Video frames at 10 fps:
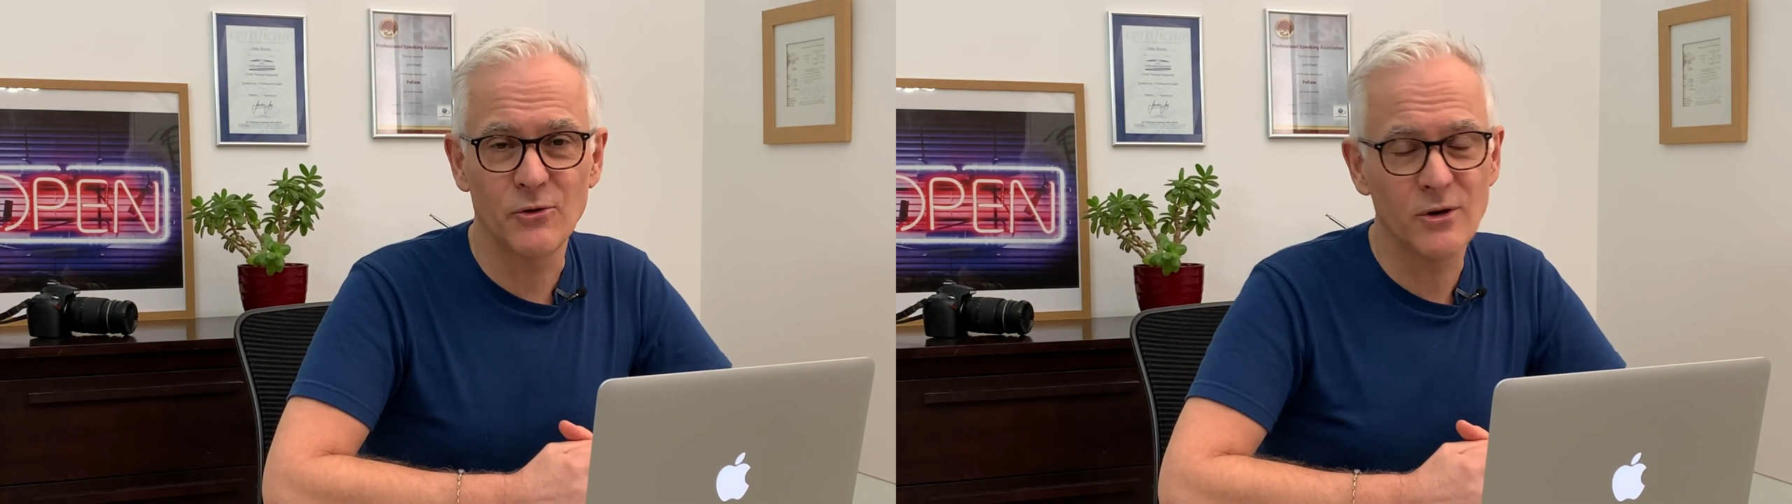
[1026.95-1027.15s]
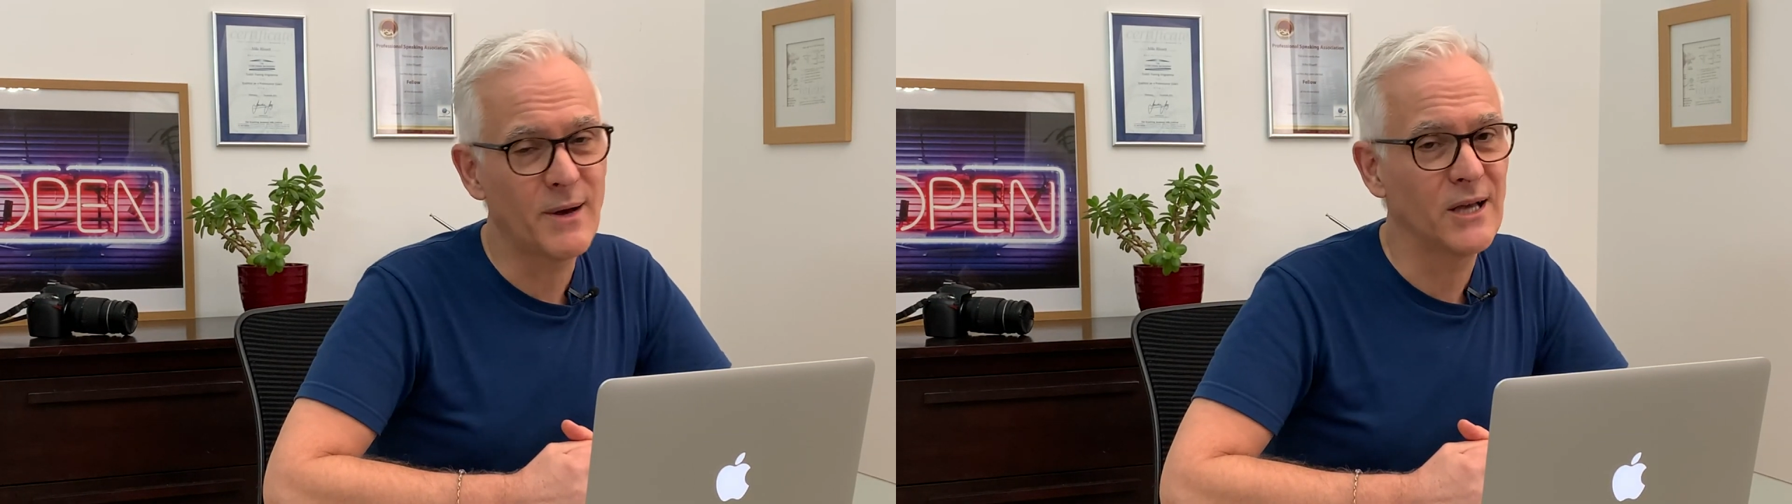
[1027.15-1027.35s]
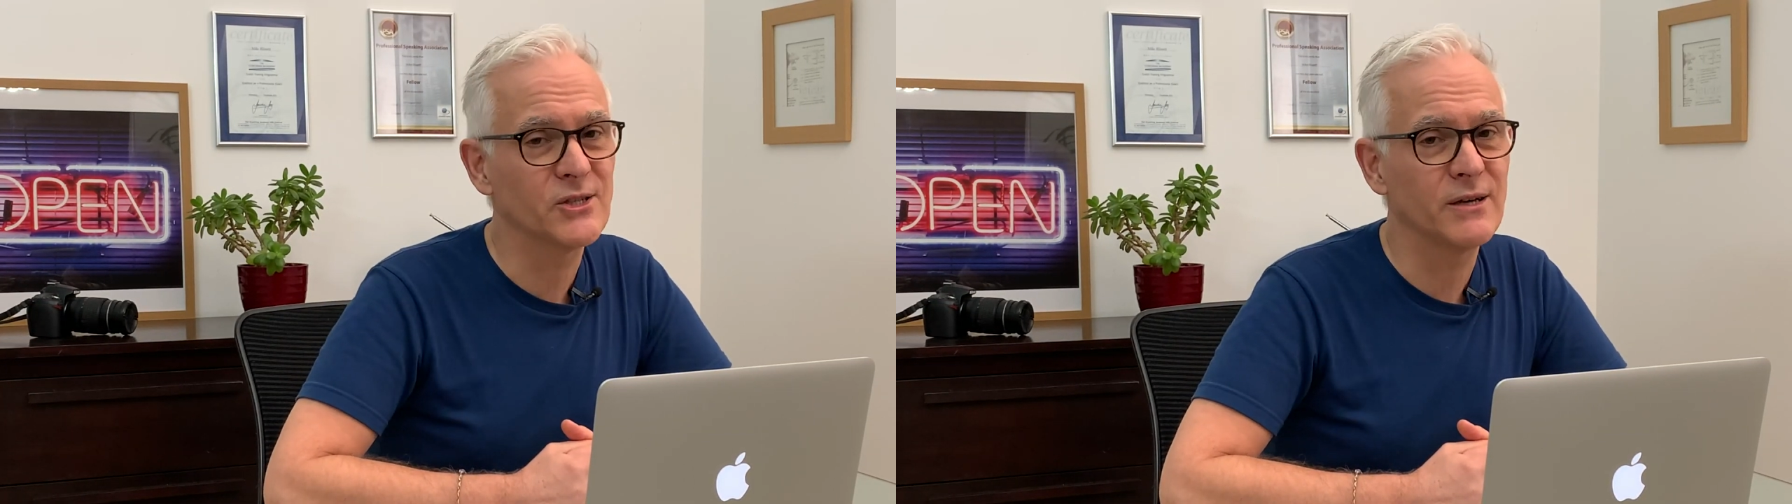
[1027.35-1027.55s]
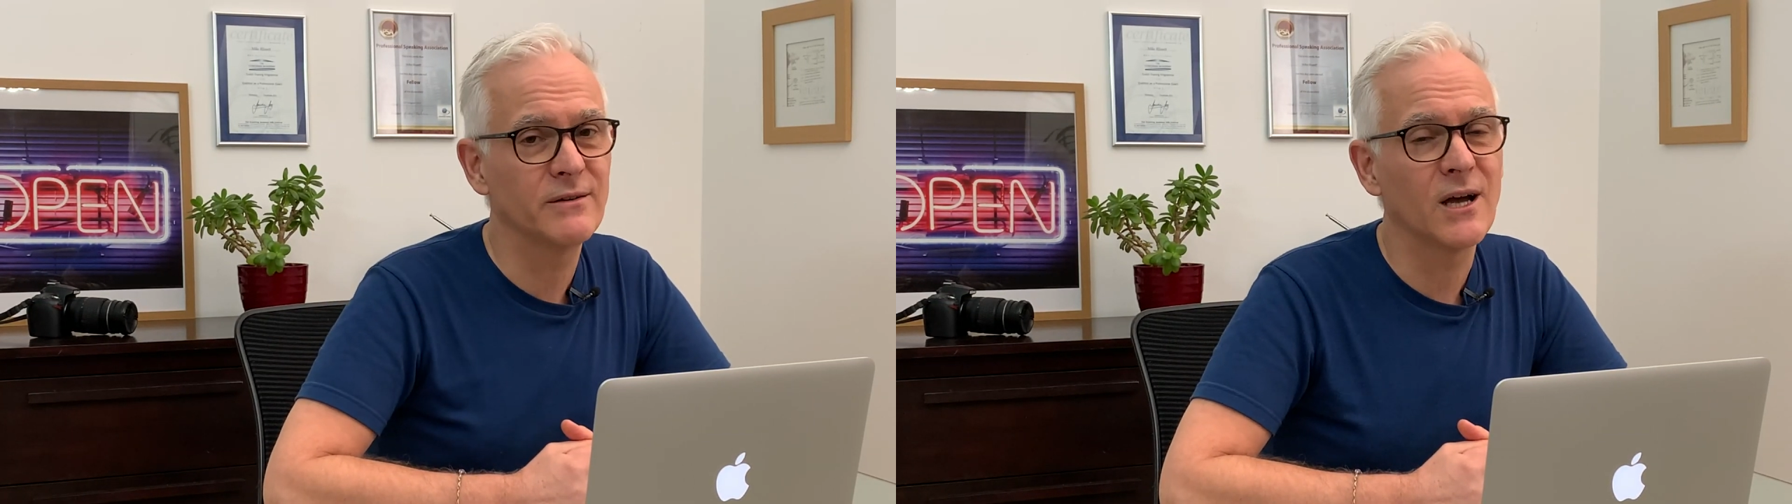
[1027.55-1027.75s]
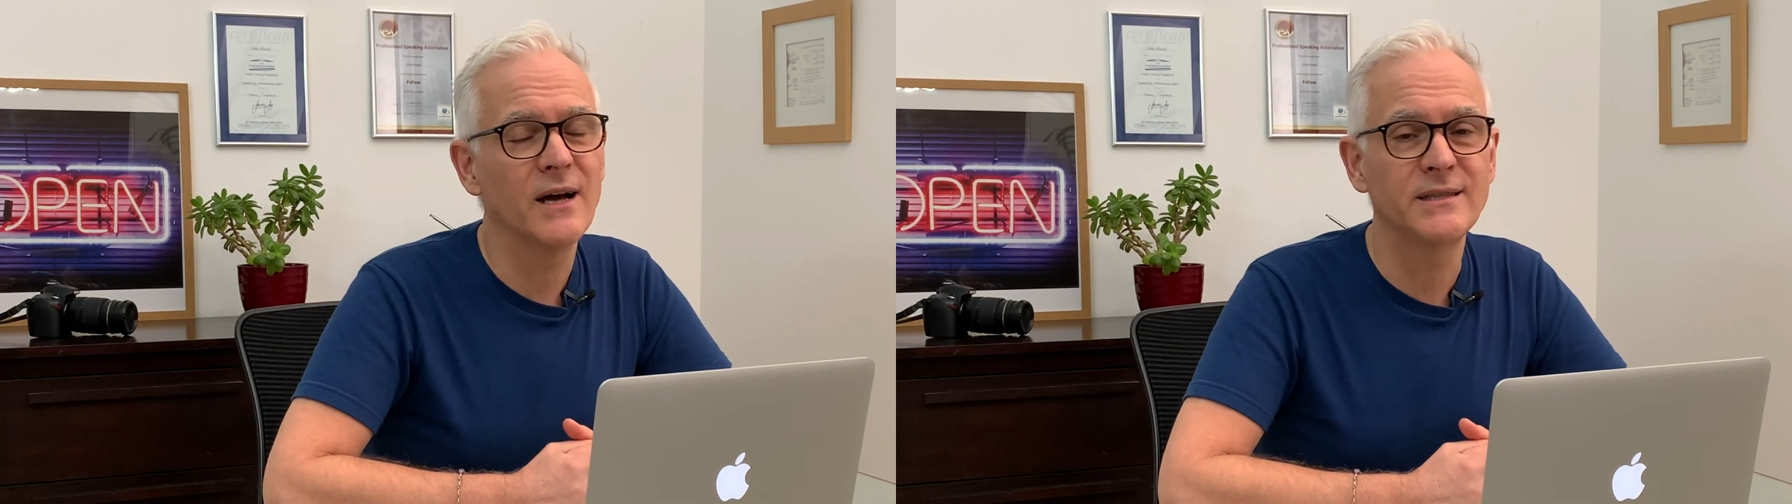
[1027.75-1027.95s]
all about
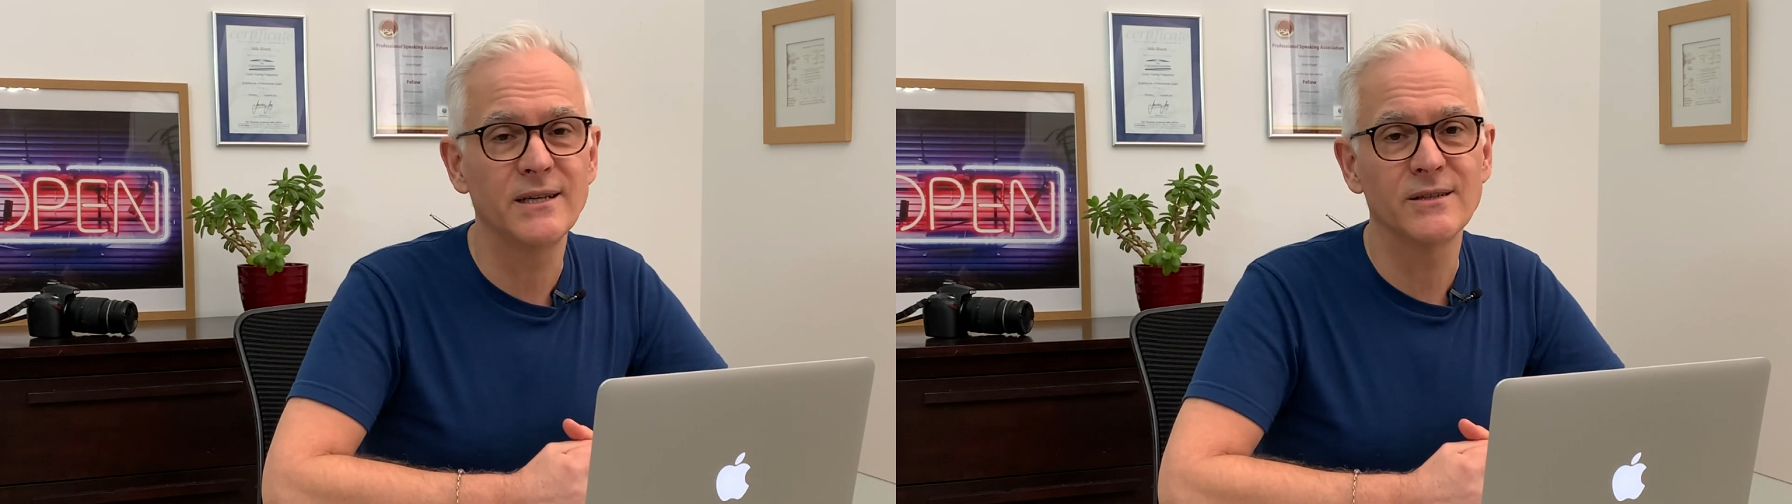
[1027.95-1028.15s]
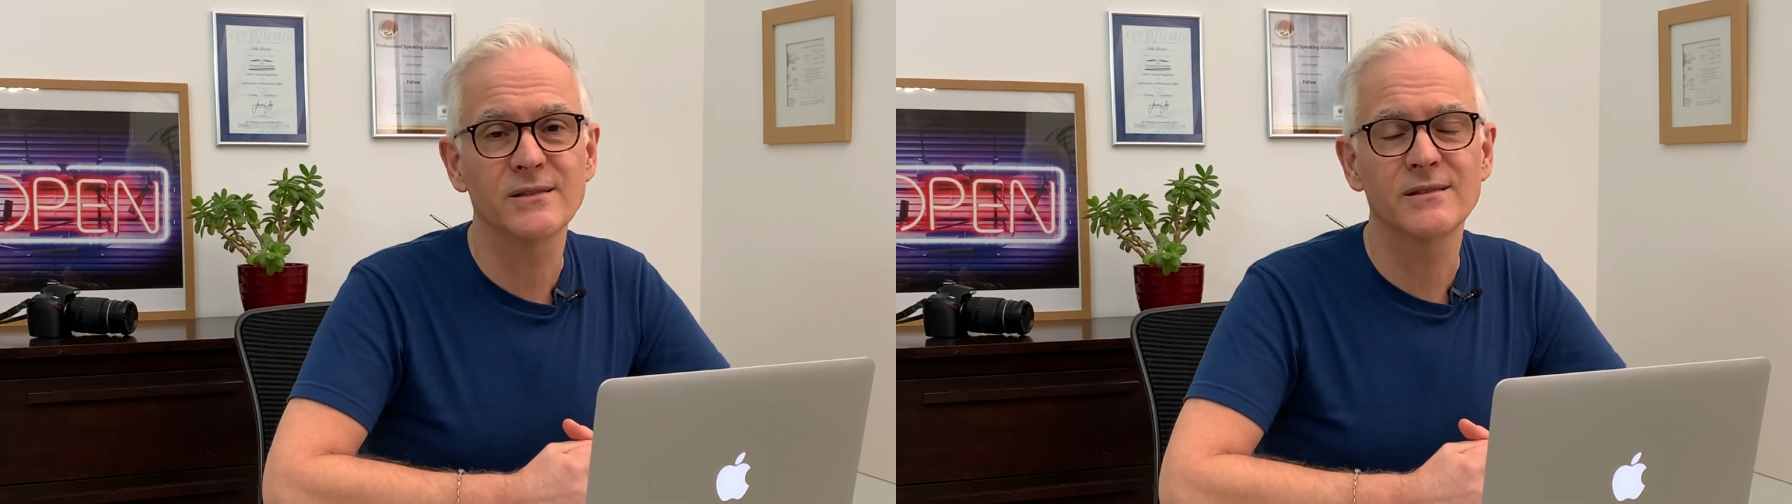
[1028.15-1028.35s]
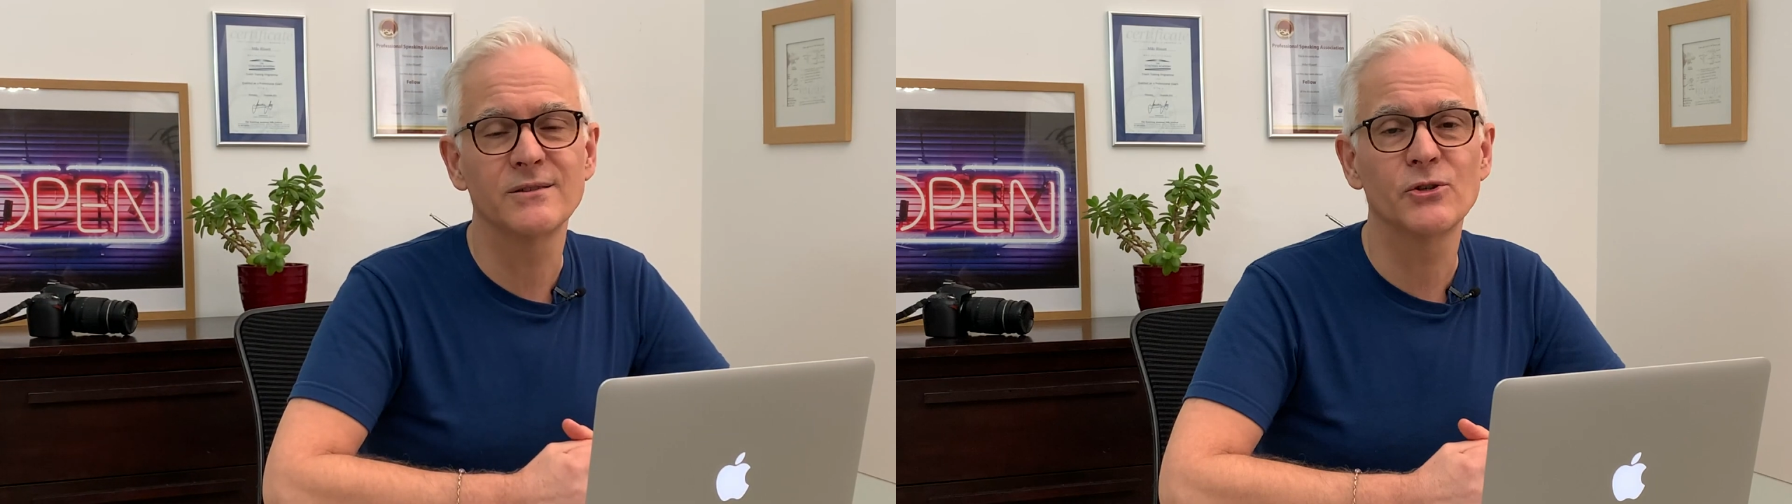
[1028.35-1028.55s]
sharing ideas,